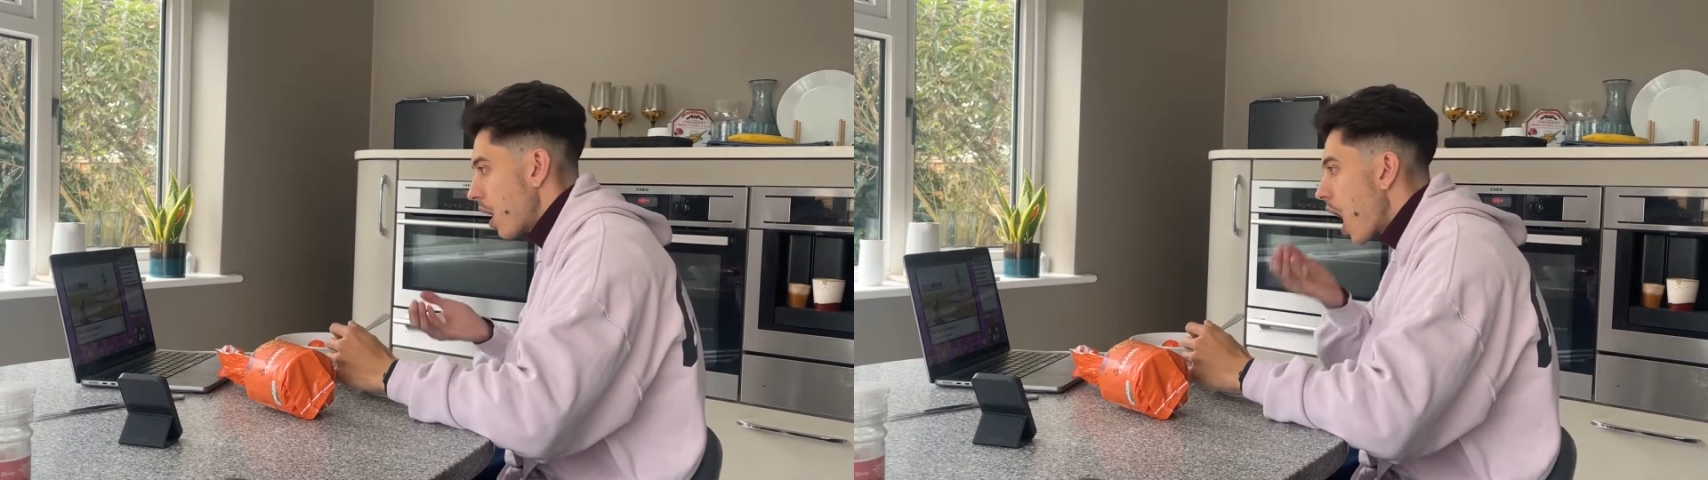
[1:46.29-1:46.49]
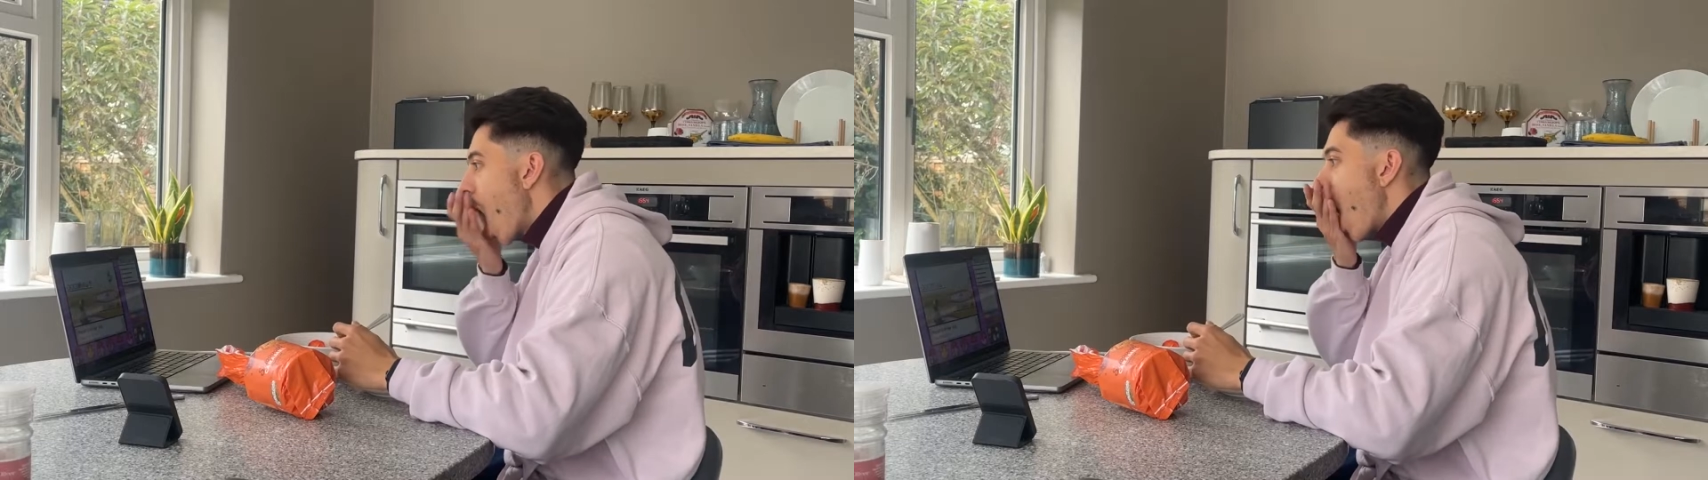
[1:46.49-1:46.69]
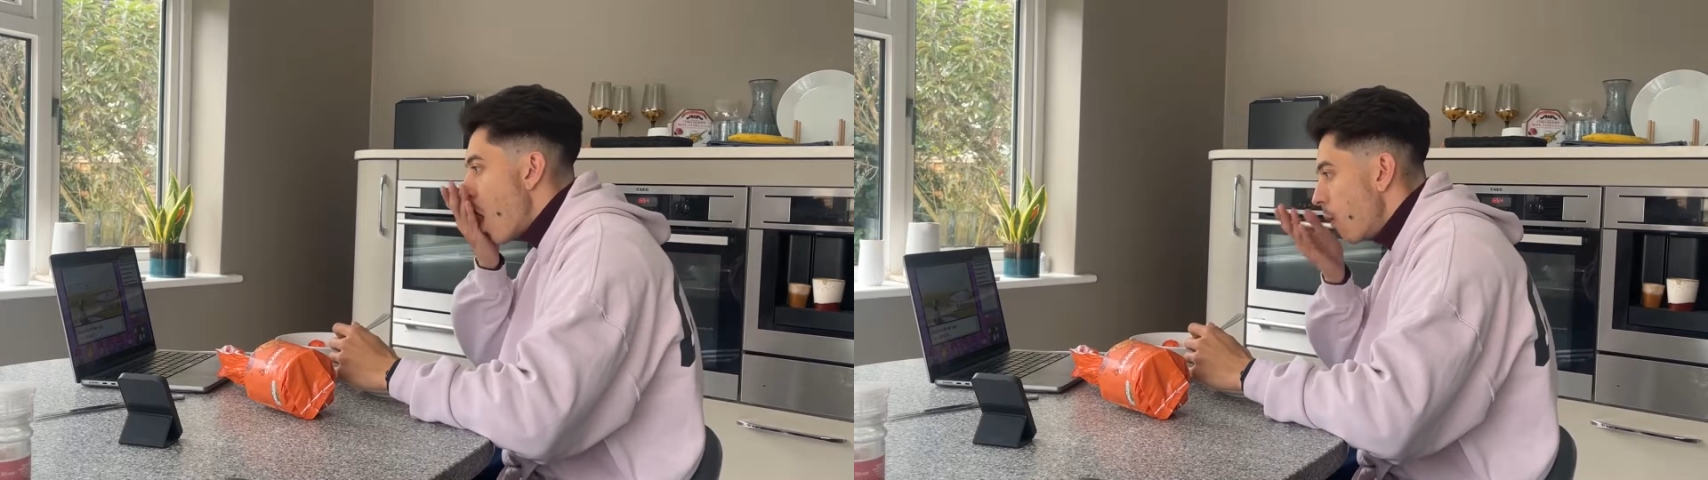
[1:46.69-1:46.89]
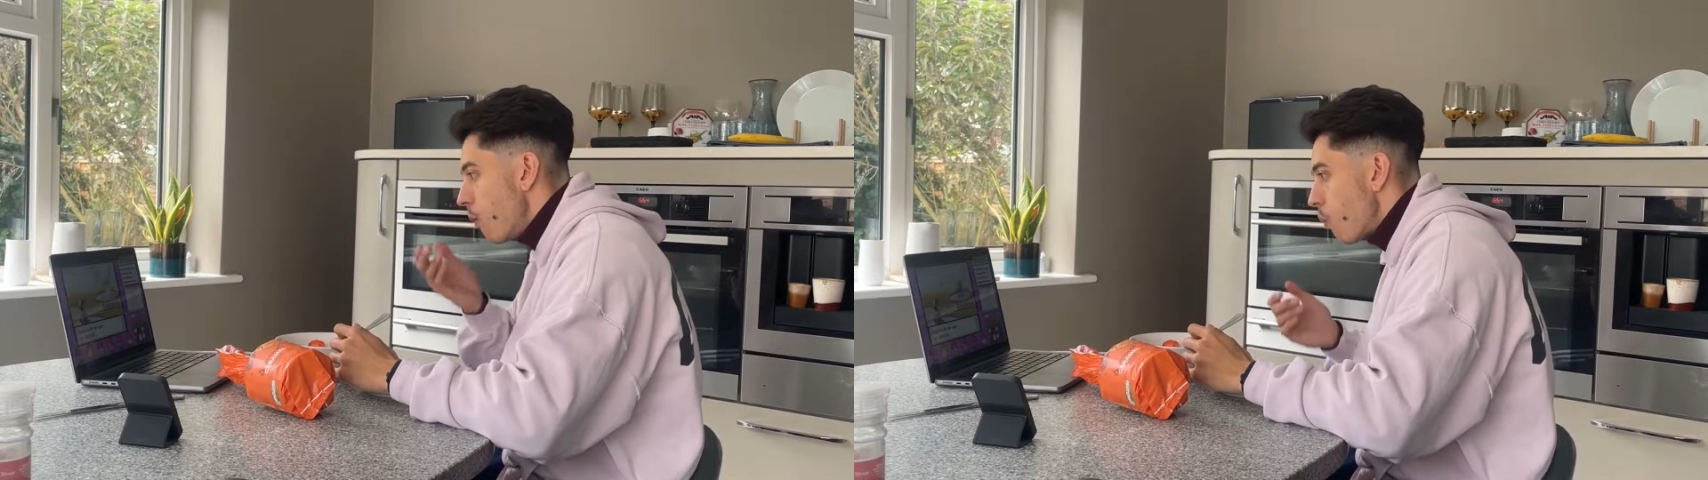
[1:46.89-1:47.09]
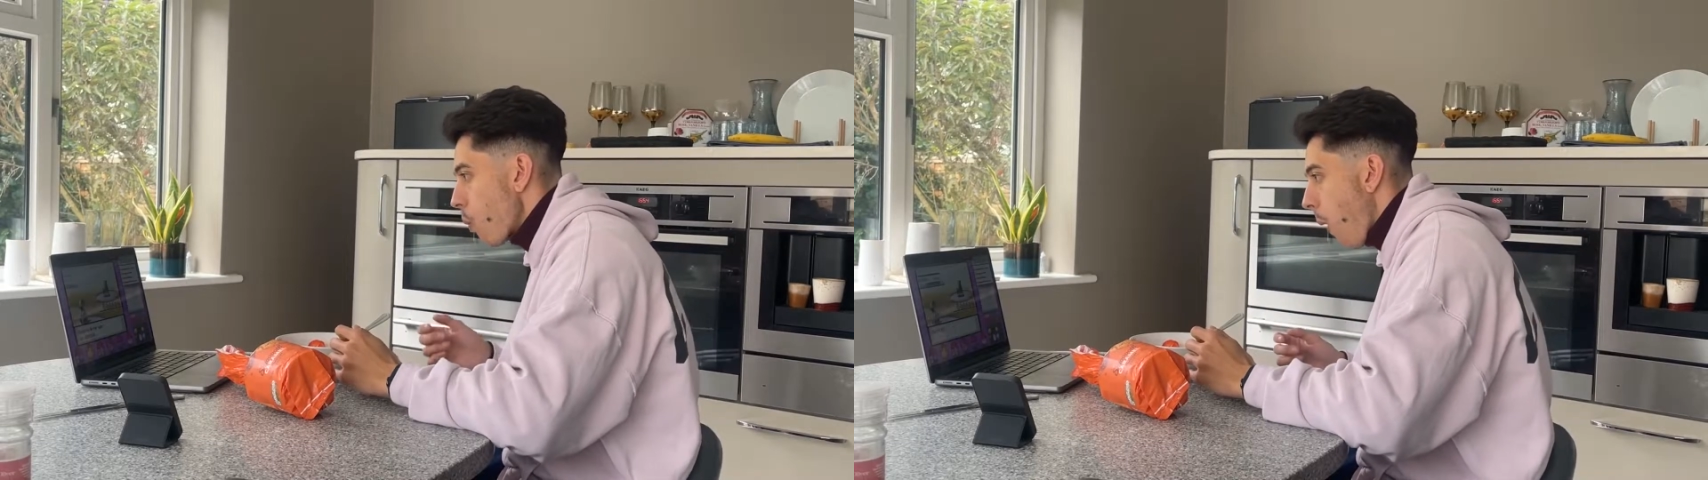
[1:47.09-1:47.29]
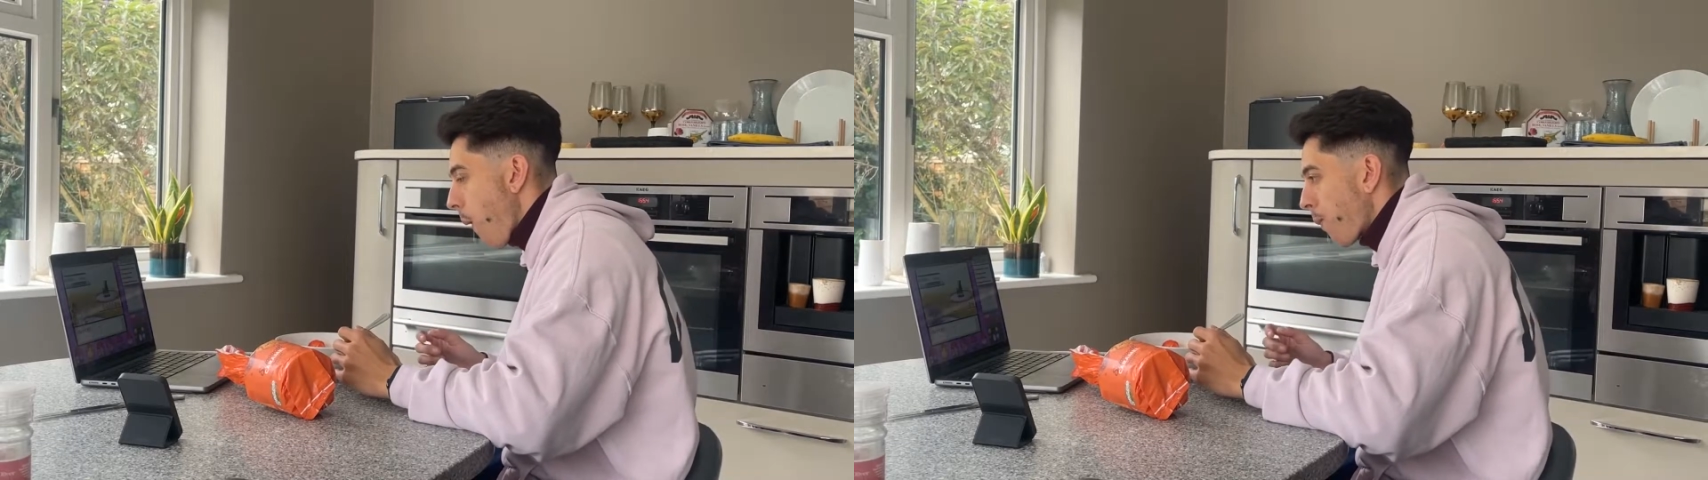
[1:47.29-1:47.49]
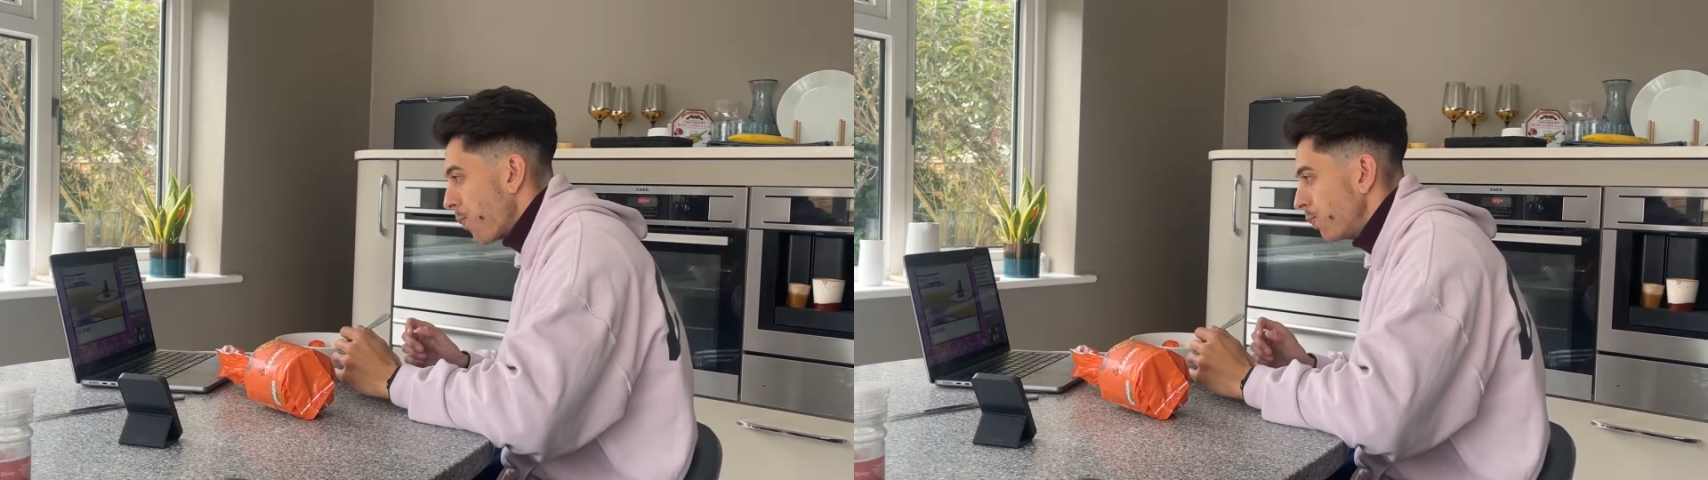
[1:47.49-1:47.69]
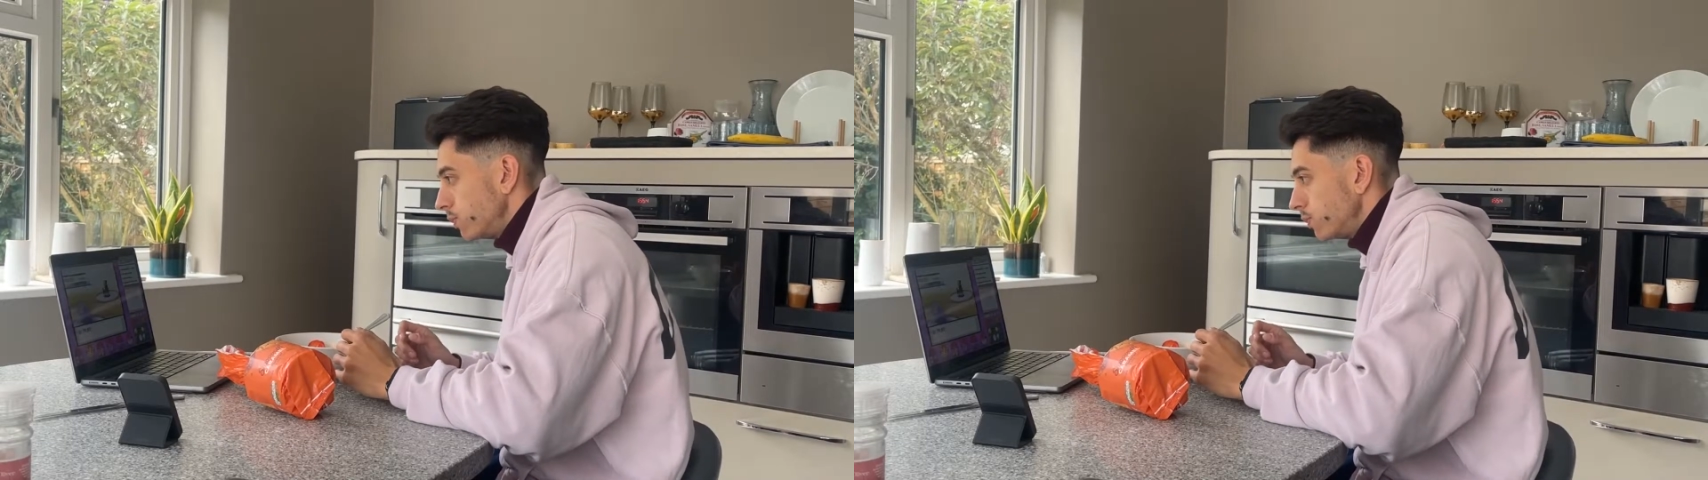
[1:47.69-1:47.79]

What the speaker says: mate. Save that one.